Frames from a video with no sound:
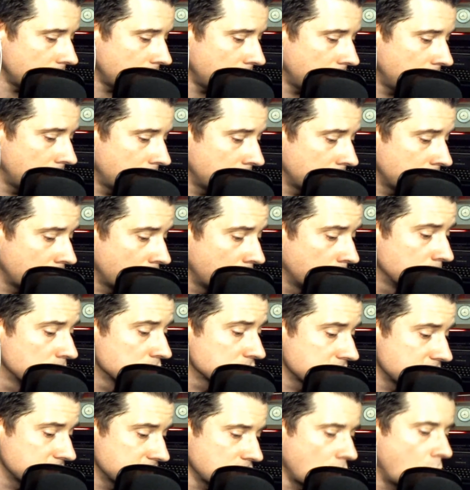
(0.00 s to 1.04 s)
And
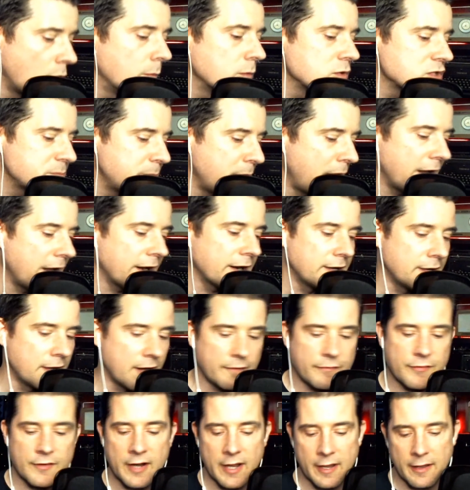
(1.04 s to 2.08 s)
it's almost bad
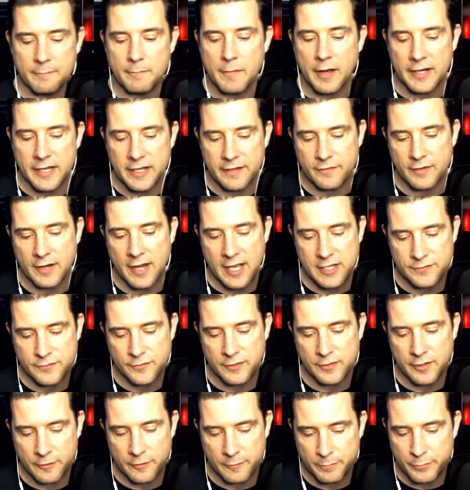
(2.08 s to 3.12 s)
enough that I might even ask for
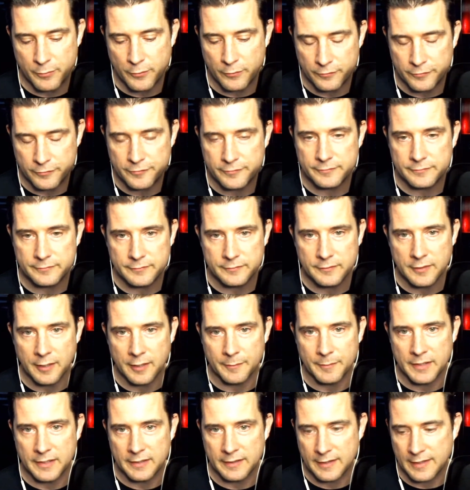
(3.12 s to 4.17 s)
another proof. I
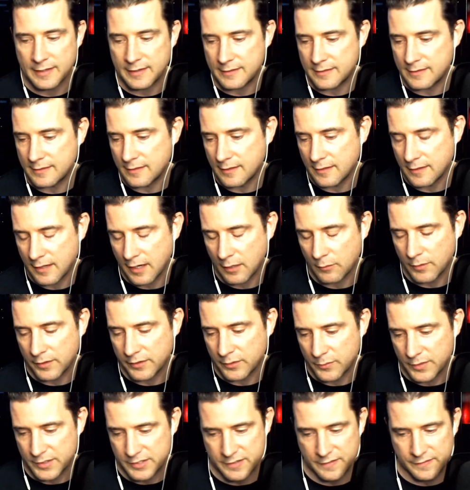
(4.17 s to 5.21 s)
mean, I run
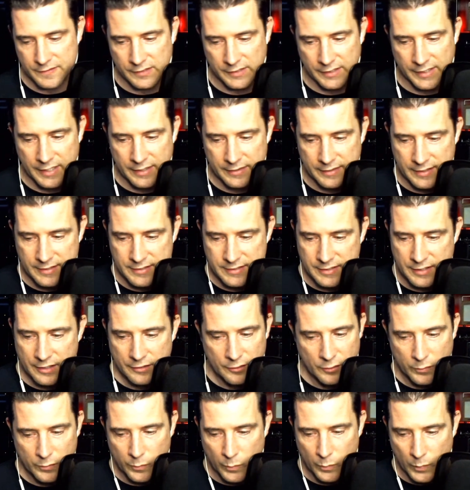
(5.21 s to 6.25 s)
the risk of delaying things
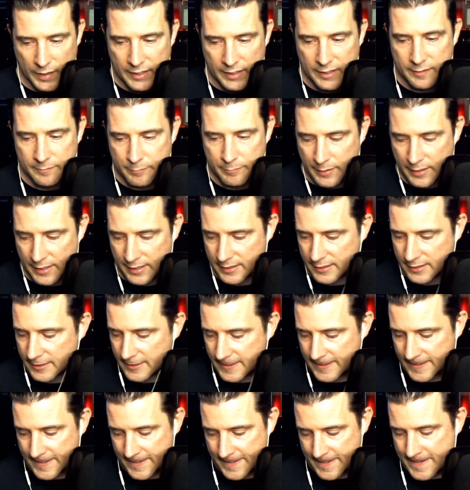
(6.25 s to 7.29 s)
another week, but
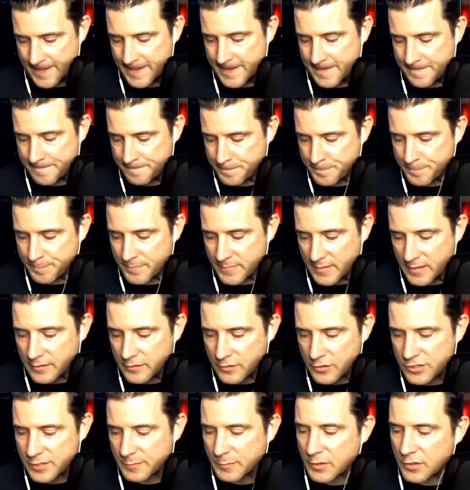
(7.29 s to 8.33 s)

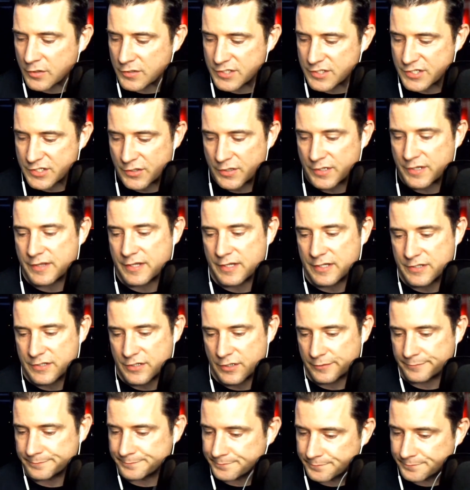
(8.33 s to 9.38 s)
there's some concerning things
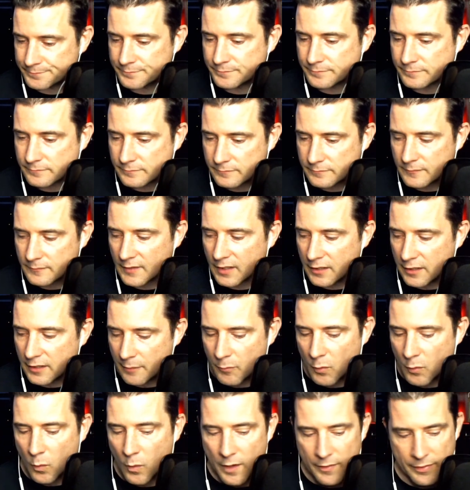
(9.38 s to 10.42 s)
here.
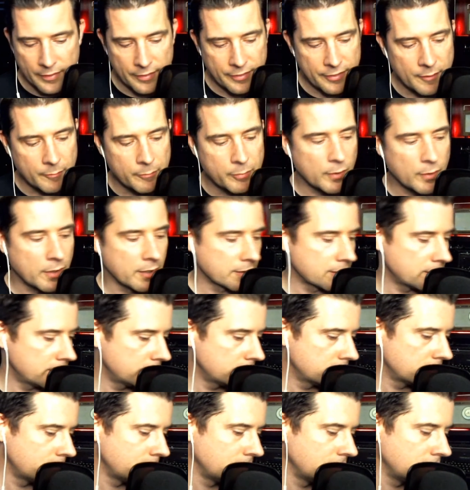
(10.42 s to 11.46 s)
Number one, the book.
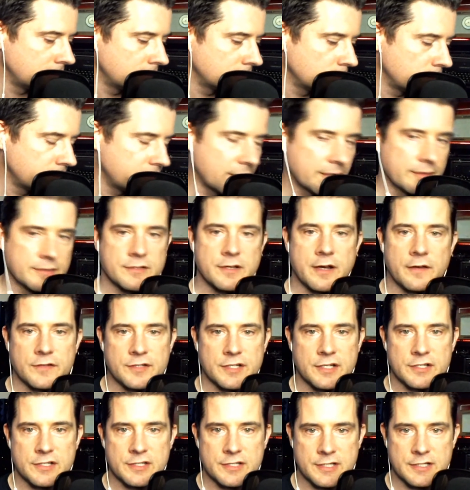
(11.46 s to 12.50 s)
I mean, we've had this
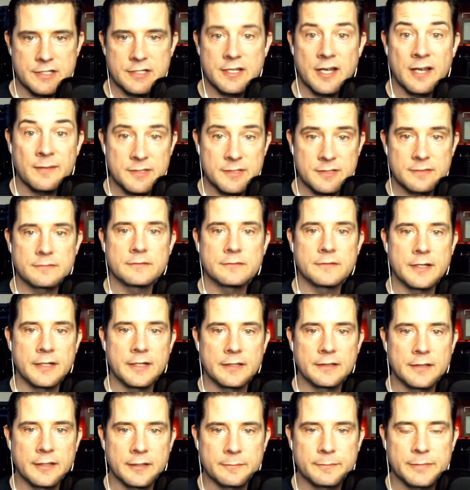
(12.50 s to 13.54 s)
conversation 6 times,
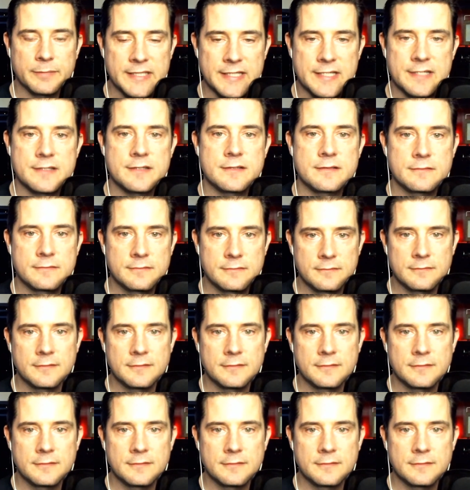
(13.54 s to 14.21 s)
right? Like, please.